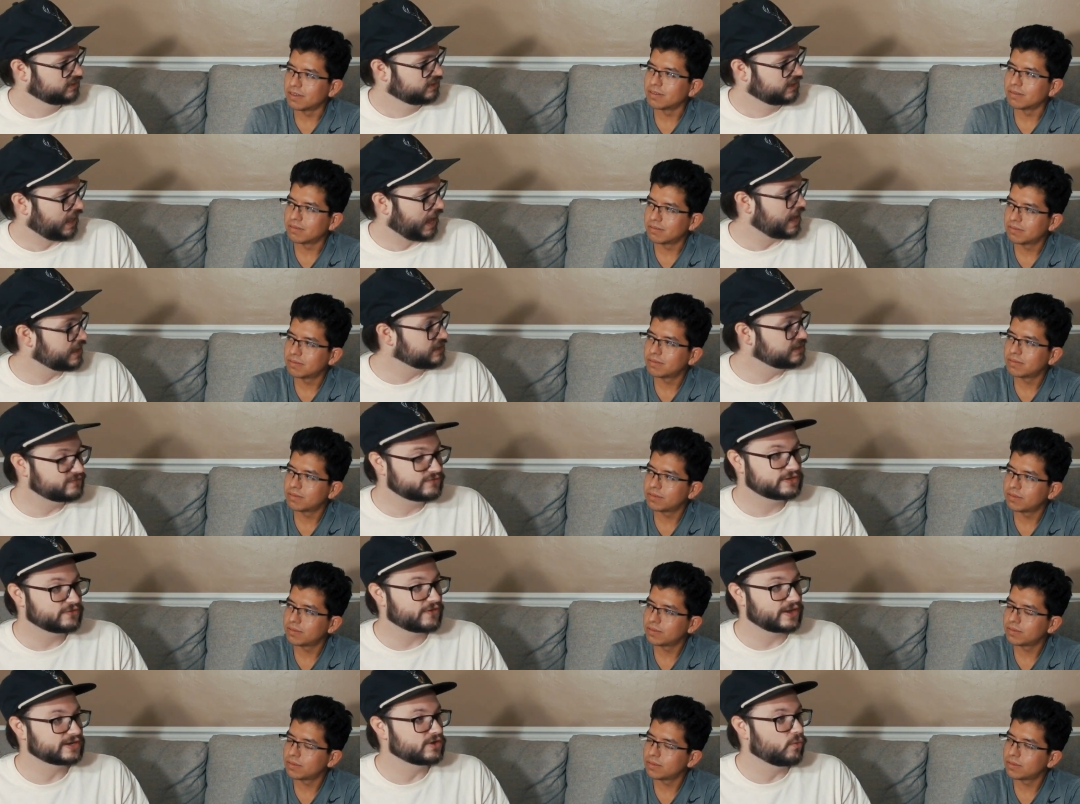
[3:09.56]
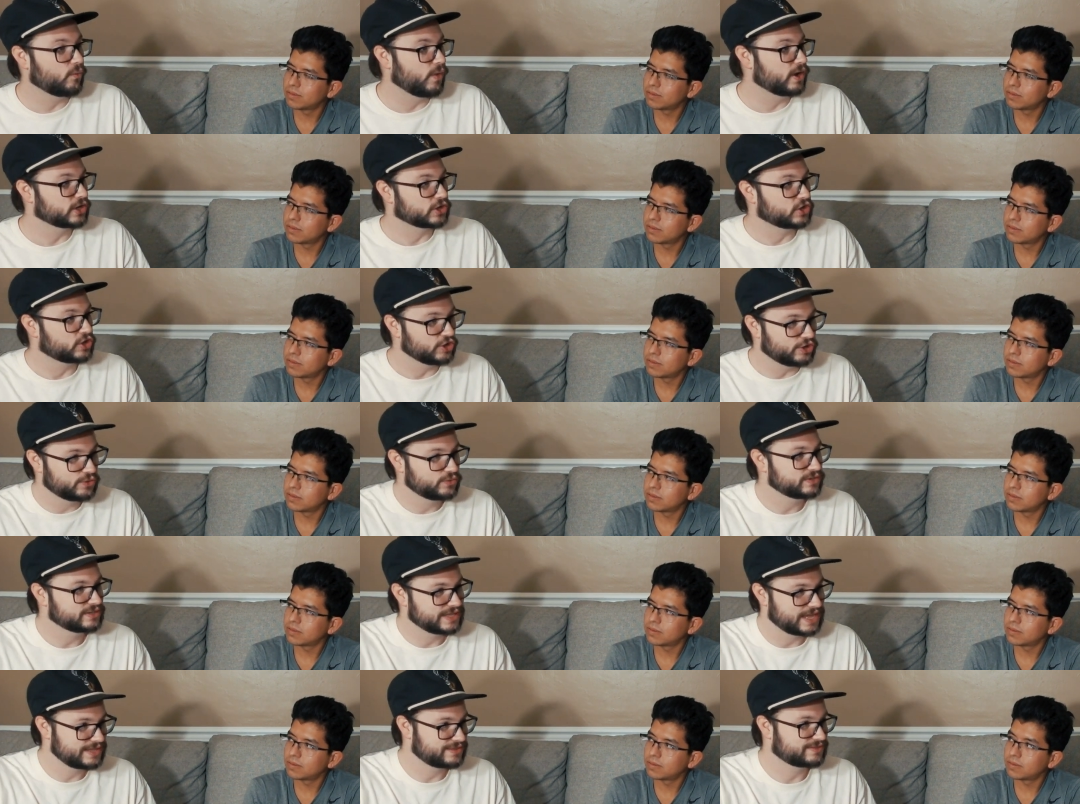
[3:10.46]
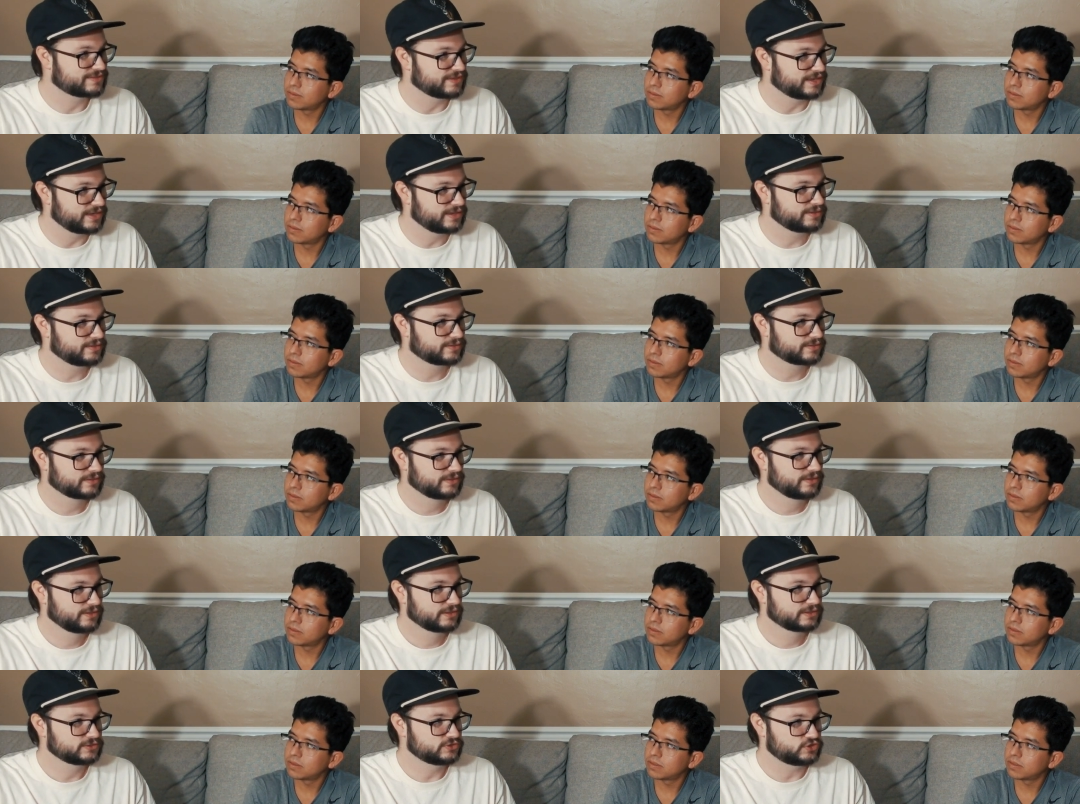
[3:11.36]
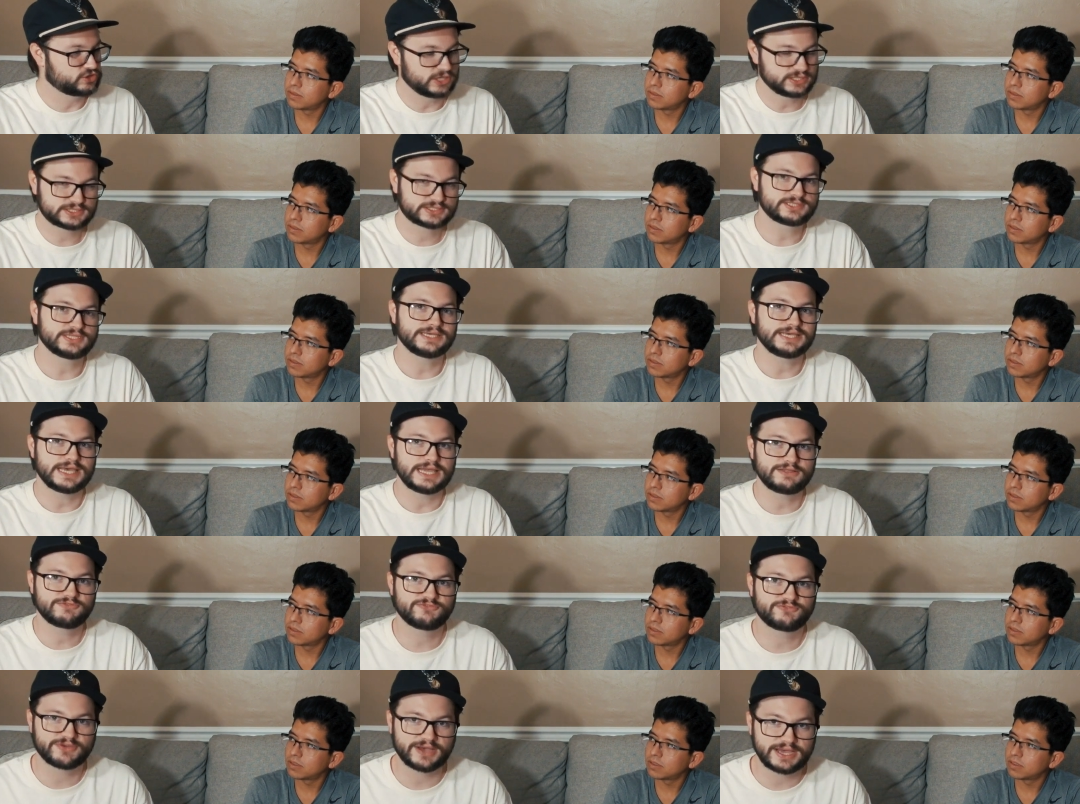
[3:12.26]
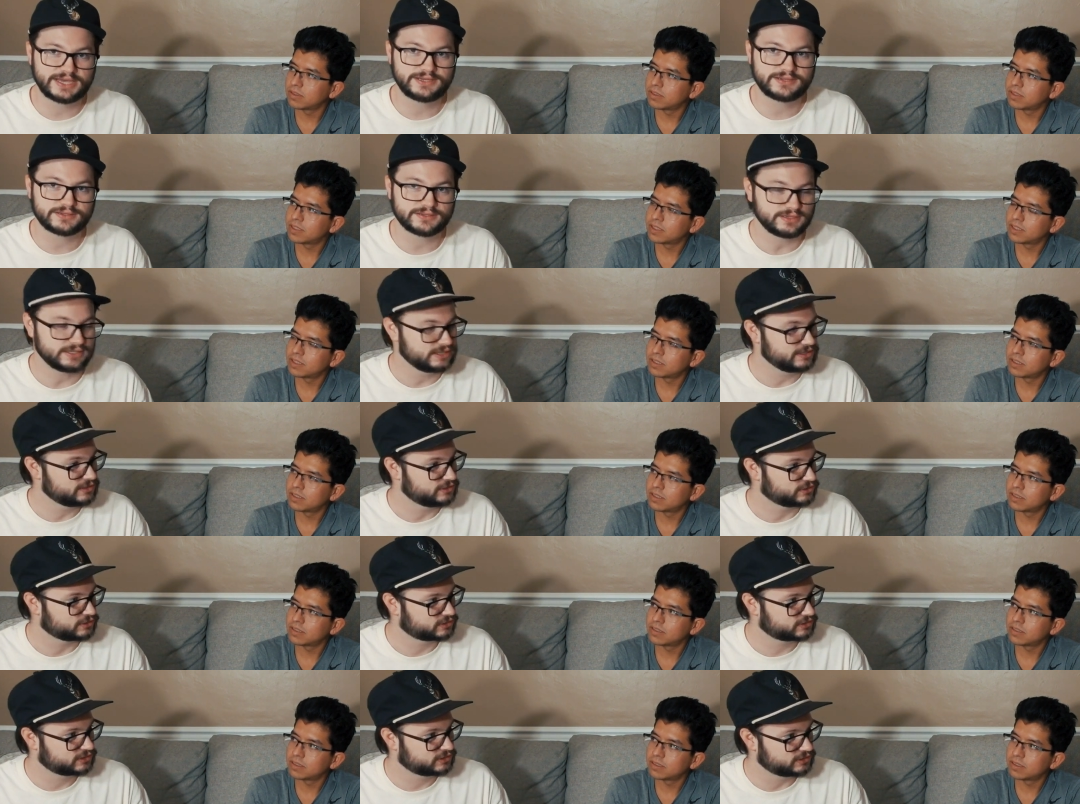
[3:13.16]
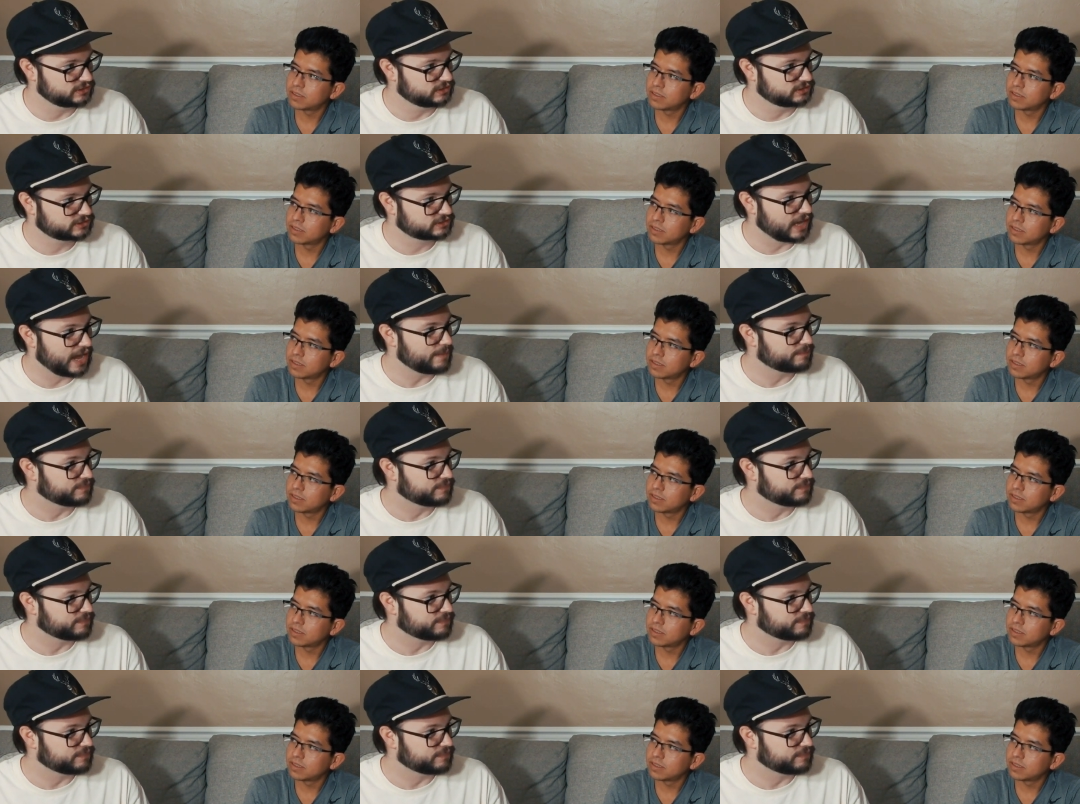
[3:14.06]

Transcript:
Speaker 1: Yeah. Even if I don't want to go to that thing, just the invite is it's